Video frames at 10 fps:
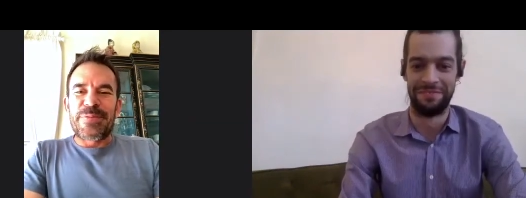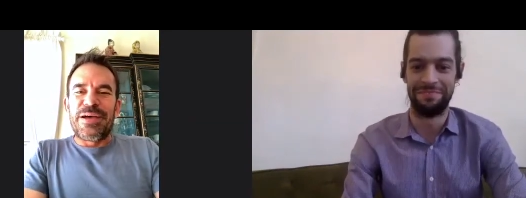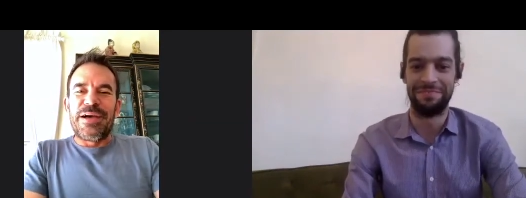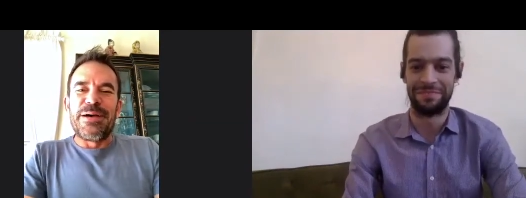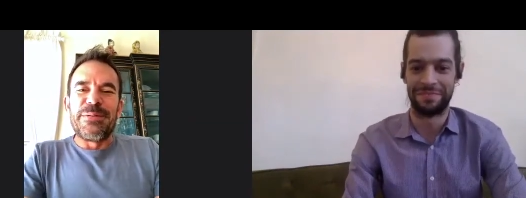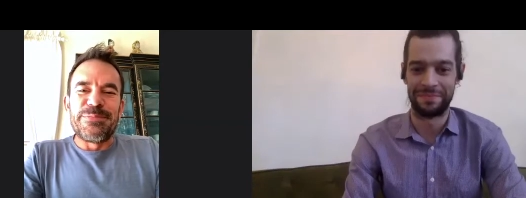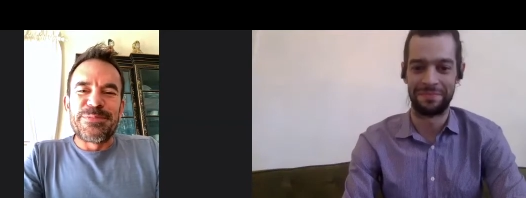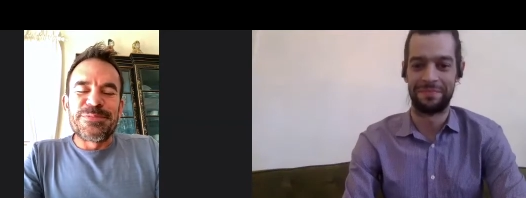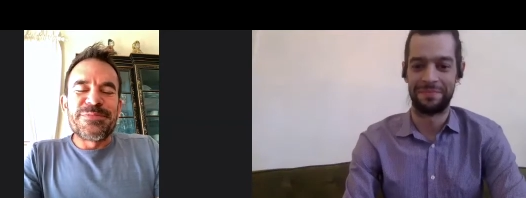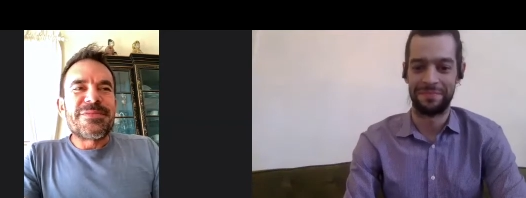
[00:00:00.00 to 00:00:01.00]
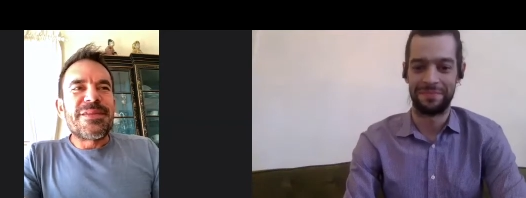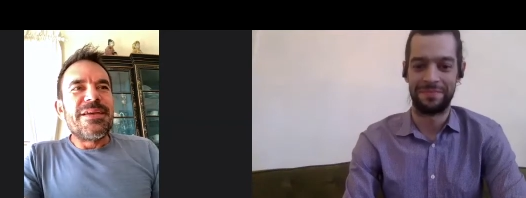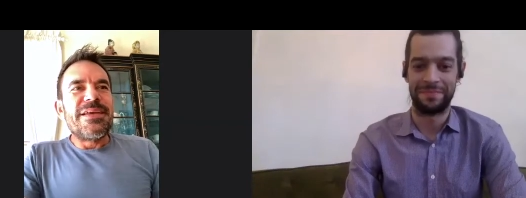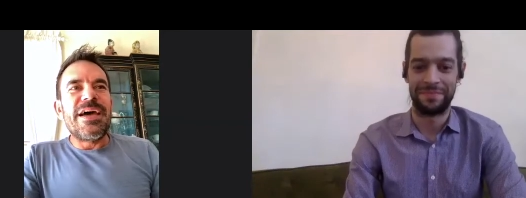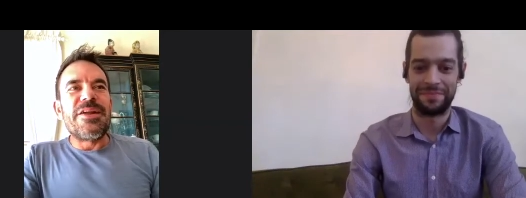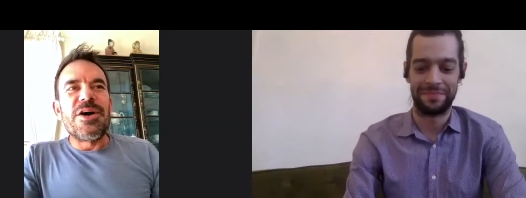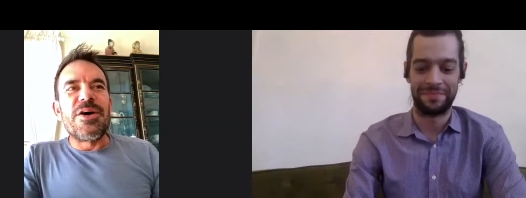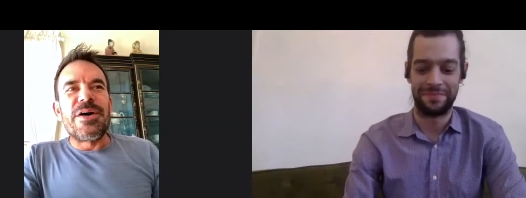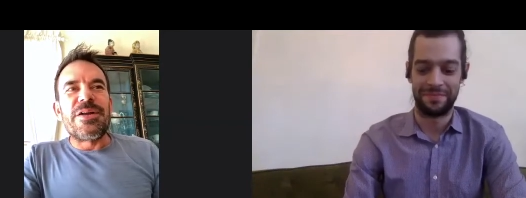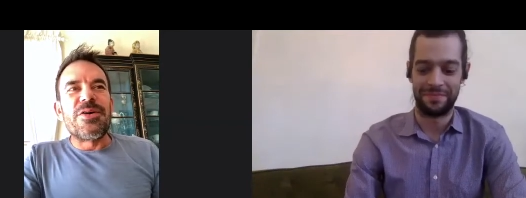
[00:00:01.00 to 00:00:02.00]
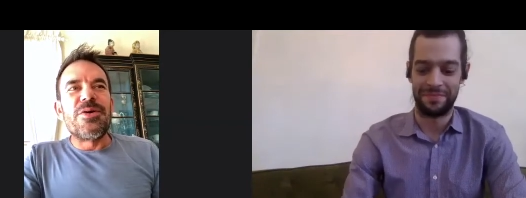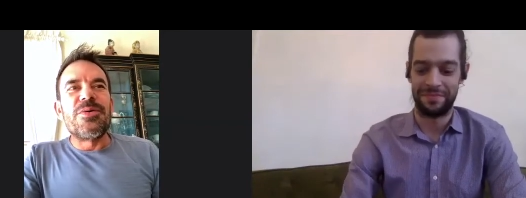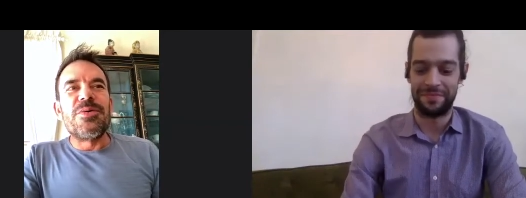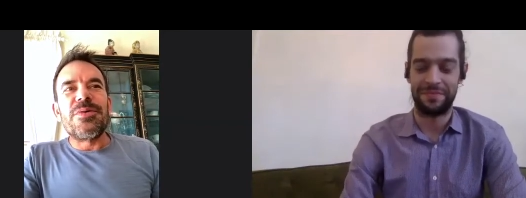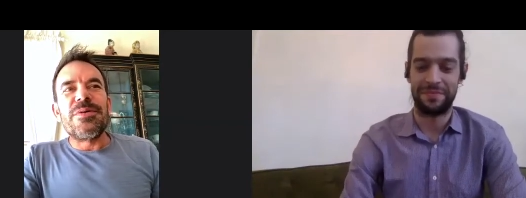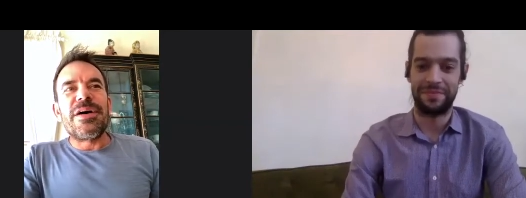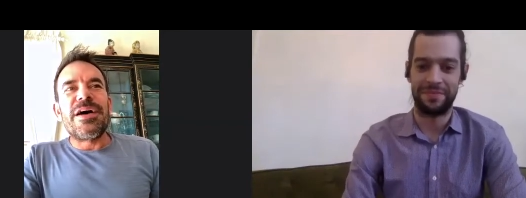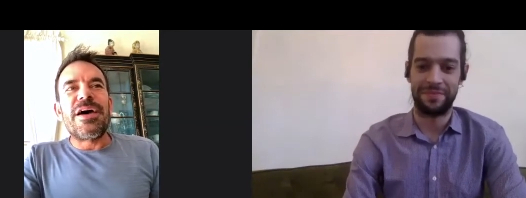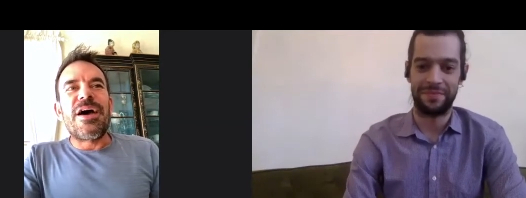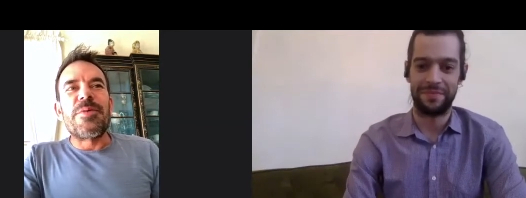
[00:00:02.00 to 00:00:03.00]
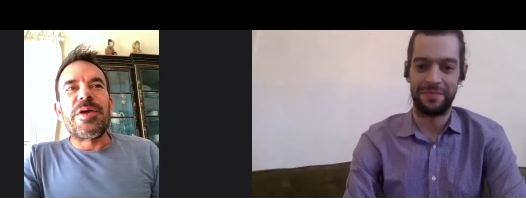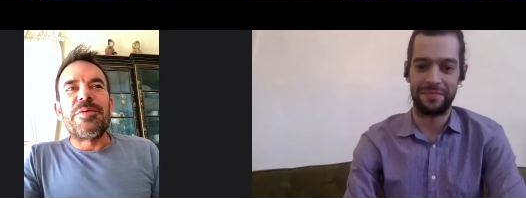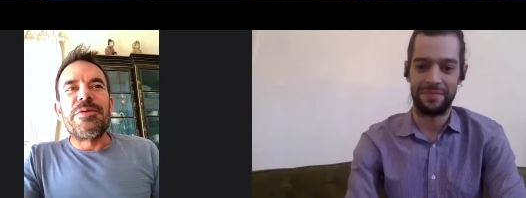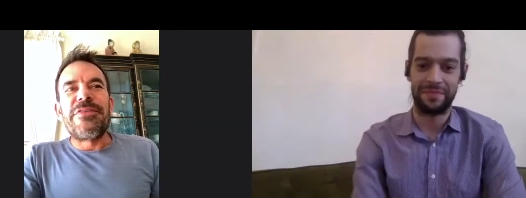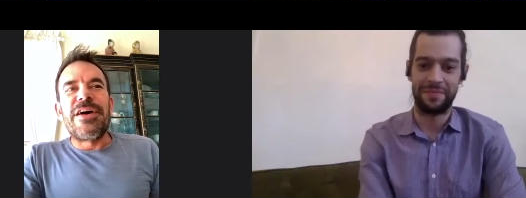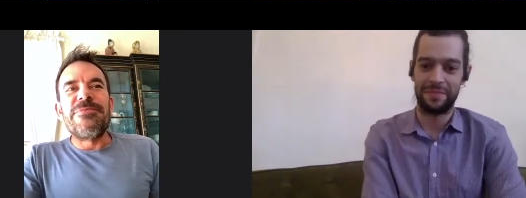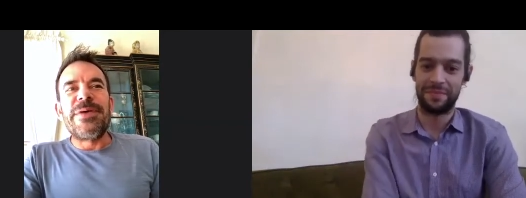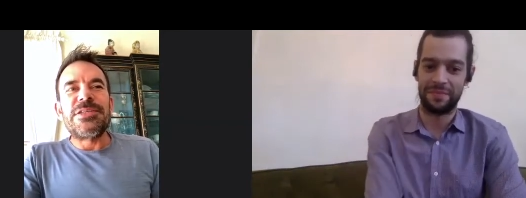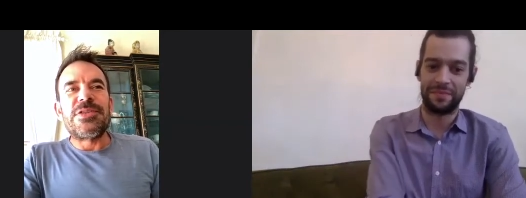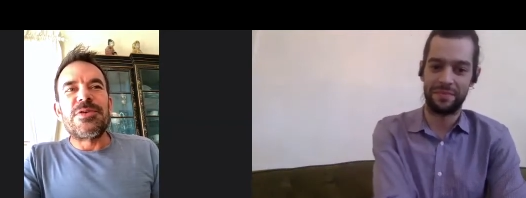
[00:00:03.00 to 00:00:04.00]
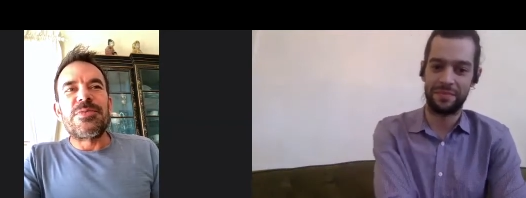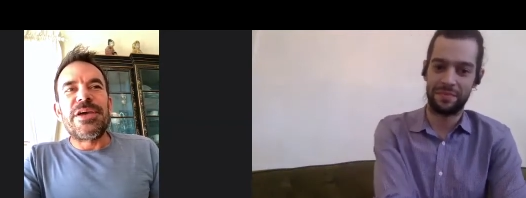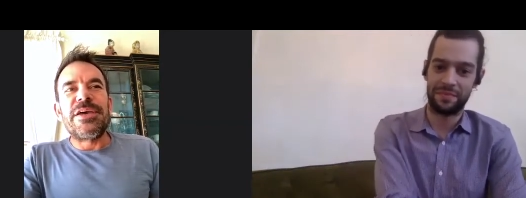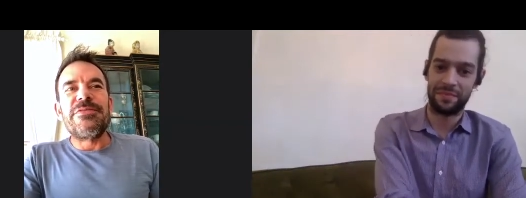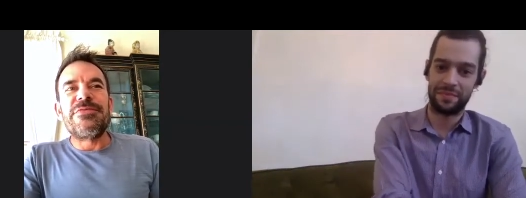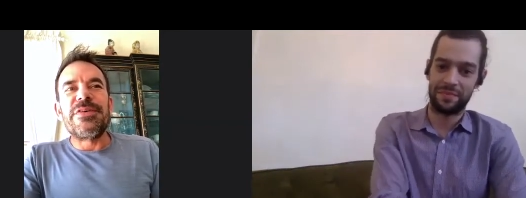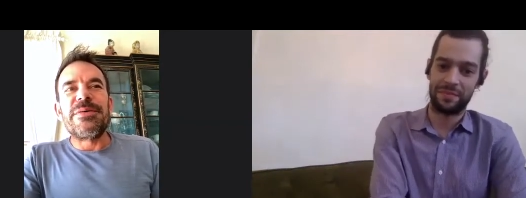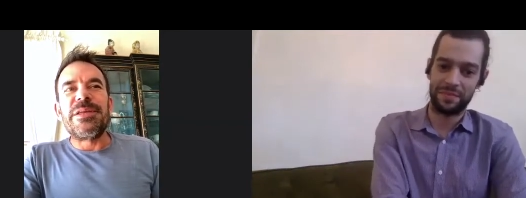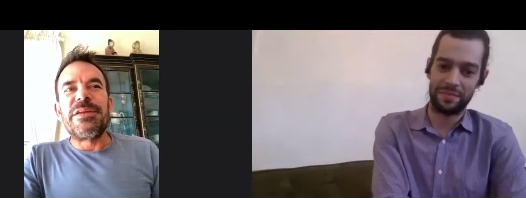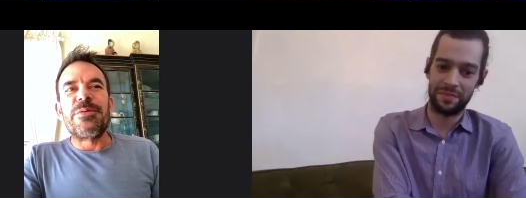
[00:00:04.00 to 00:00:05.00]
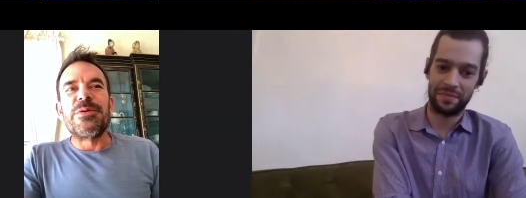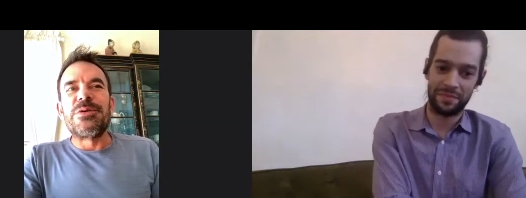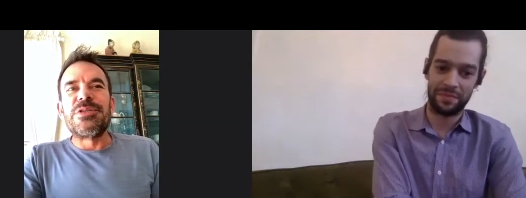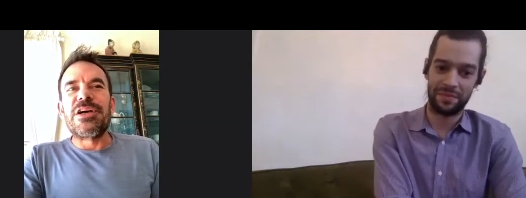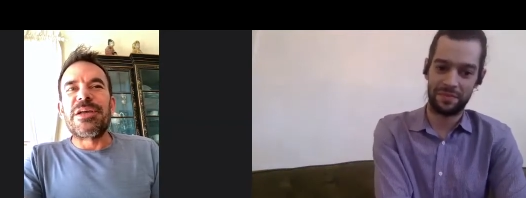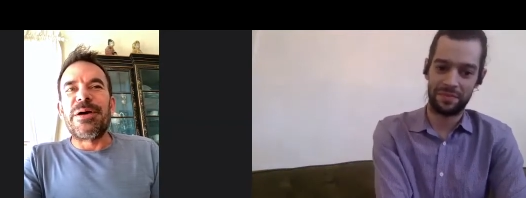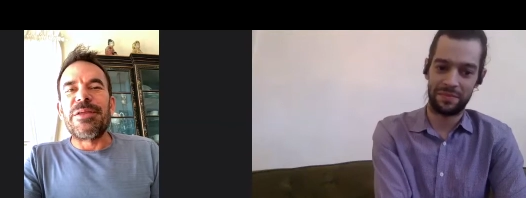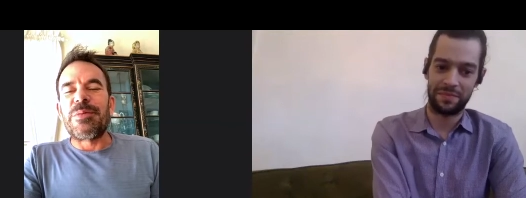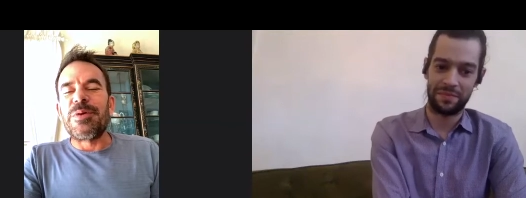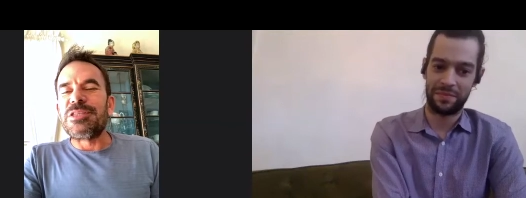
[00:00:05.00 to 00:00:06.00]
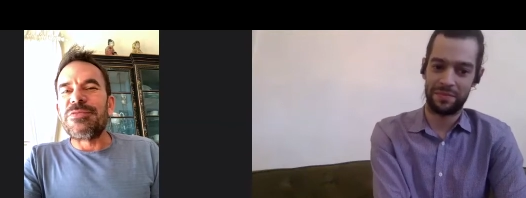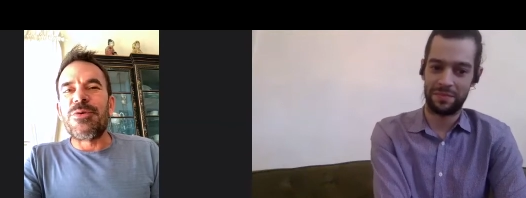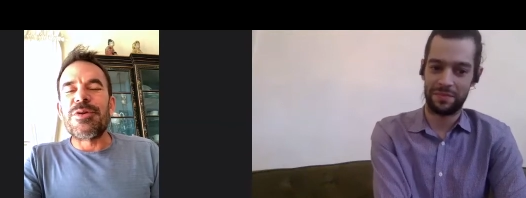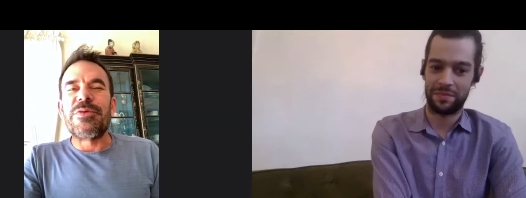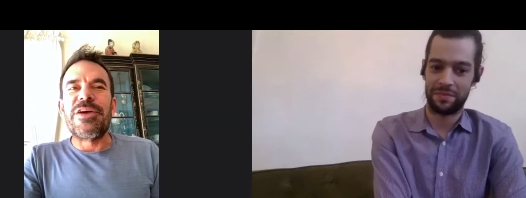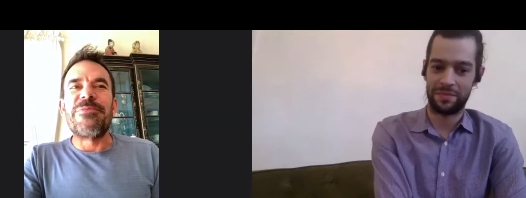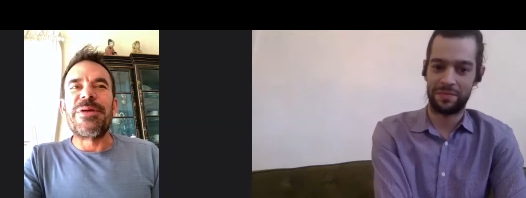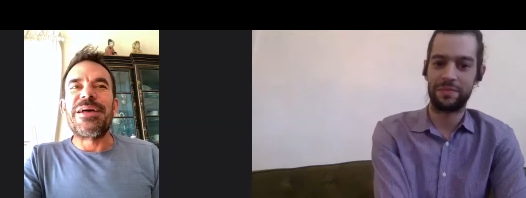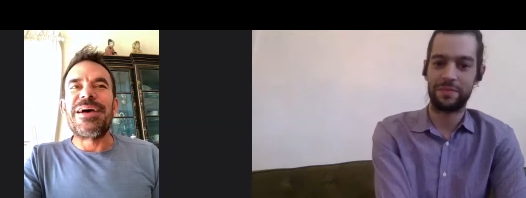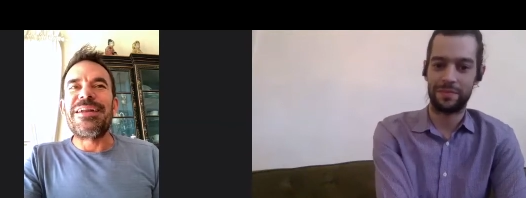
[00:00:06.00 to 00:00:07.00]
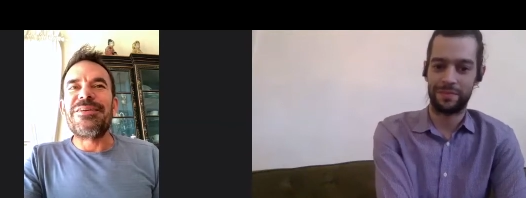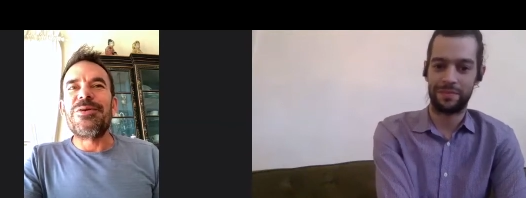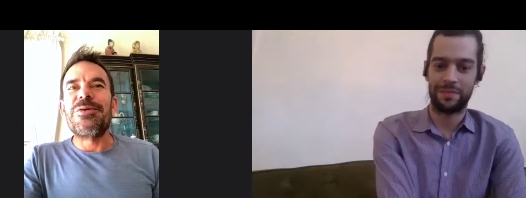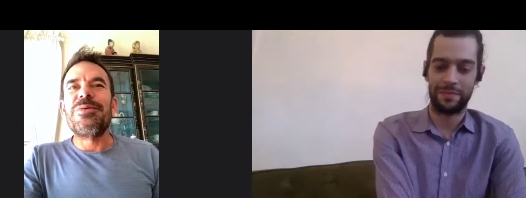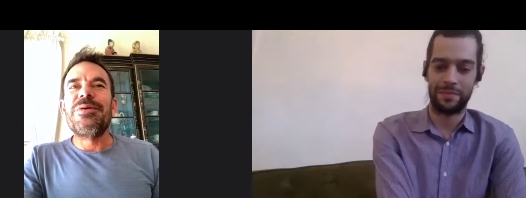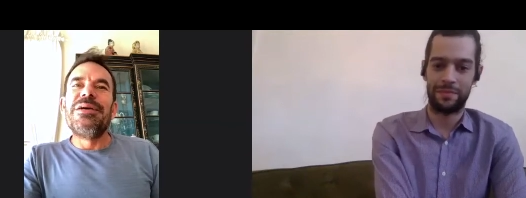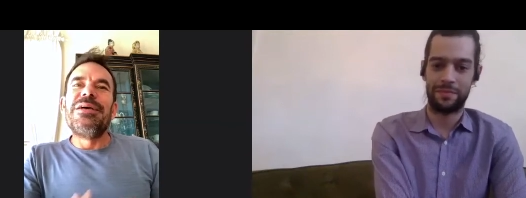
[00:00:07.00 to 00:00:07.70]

Speaker 1: um, yeah, I don't know. I don't know. Uh, are we going to evolve past third wave? I mean, everyone's always talking about like what's the fourth wave, but I, I don't know.